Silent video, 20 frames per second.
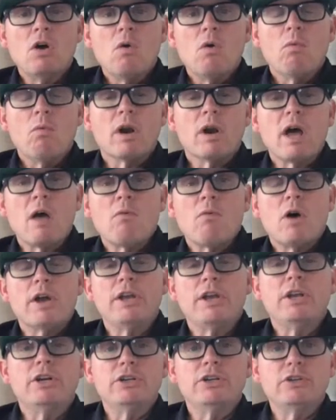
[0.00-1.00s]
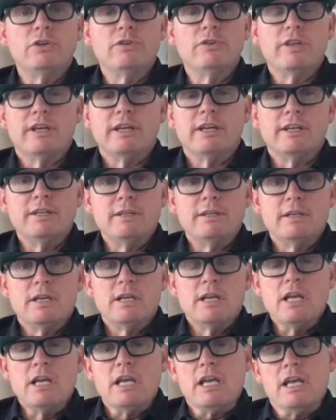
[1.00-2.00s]
What I want you to do then
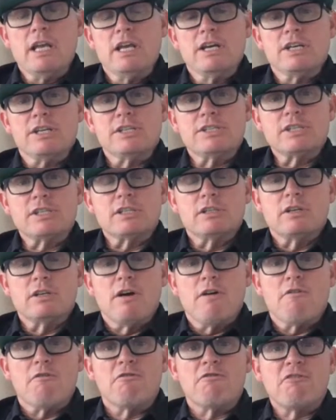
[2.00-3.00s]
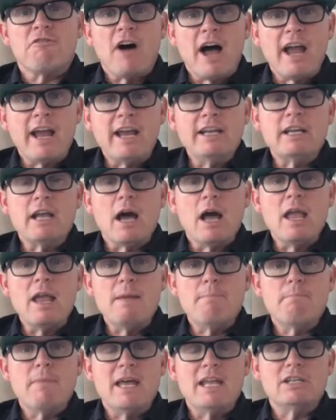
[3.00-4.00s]
is find
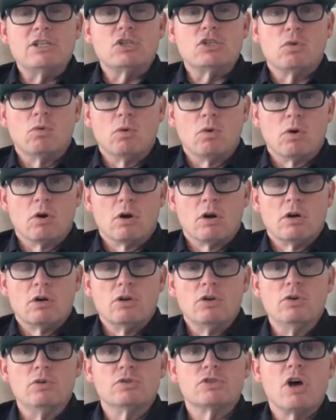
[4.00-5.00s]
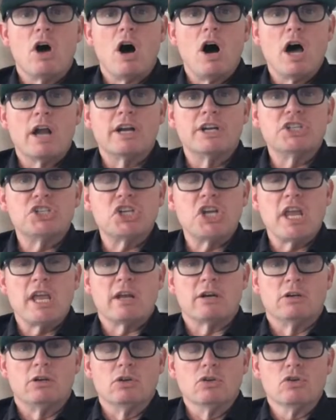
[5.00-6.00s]
a mentor who's on a
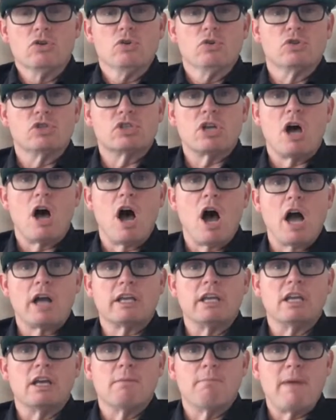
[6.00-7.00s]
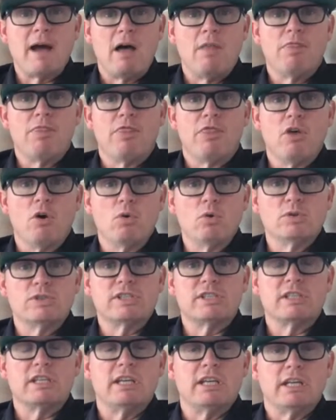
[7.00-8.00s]
channel who's talking about those
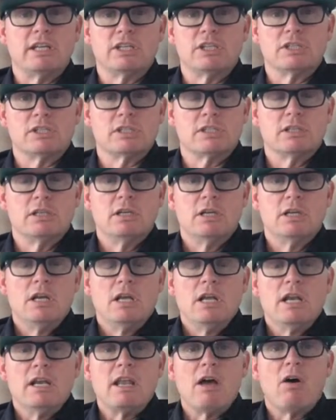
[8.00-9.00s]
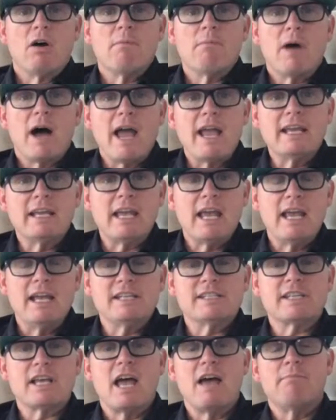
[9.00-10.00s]
things. Now, in my
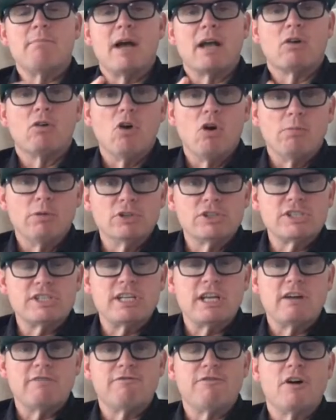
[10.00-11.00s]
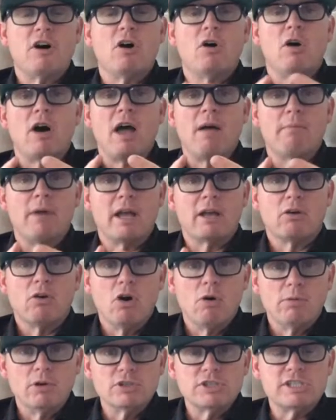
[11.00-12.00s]
case, I have my global CFO, I have my
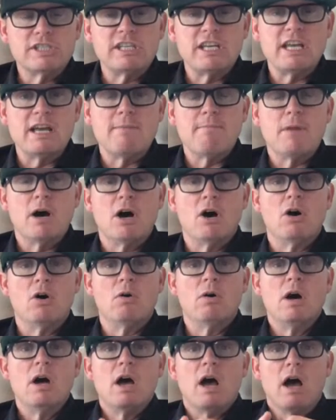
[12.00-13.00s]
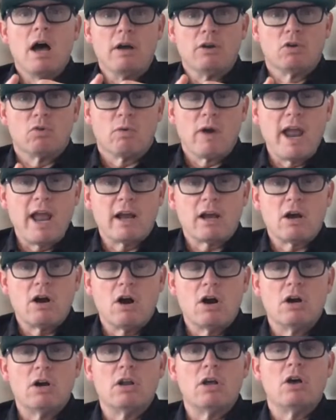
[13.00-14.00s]
global CMO, Grant
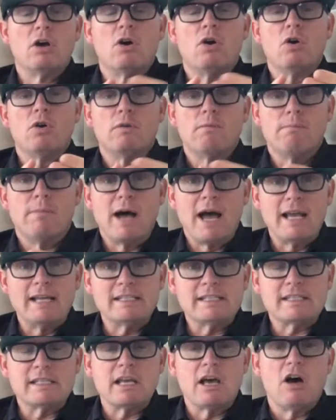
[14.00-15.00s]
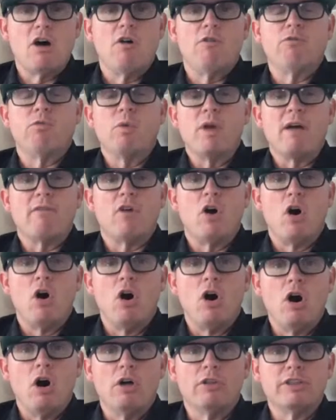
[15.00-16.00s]
Cardone, myself. We have
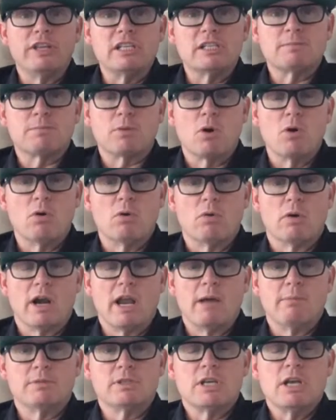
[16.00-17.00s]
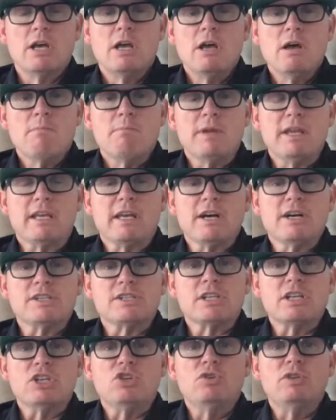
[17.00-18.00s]
all these programs
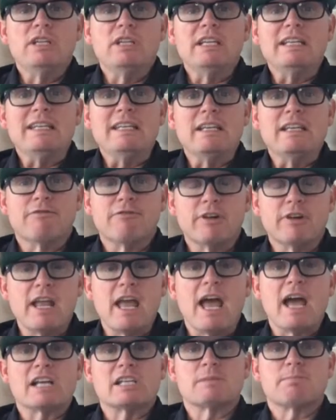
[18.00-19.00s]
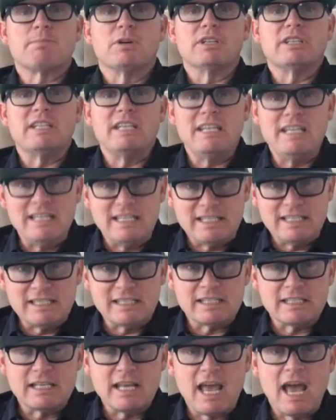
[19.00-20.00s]
because you need different
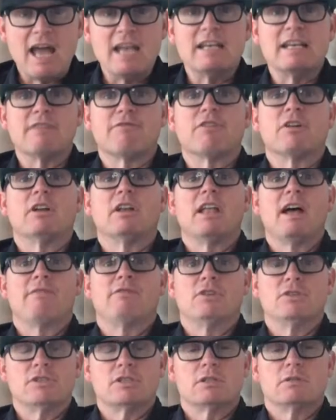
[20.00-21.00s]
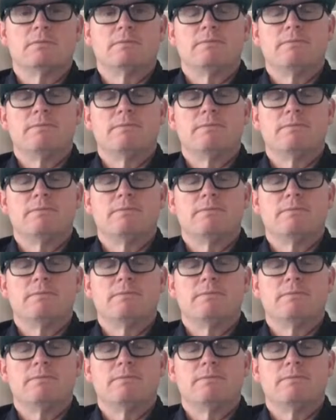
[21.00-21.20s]
expertise at different levels.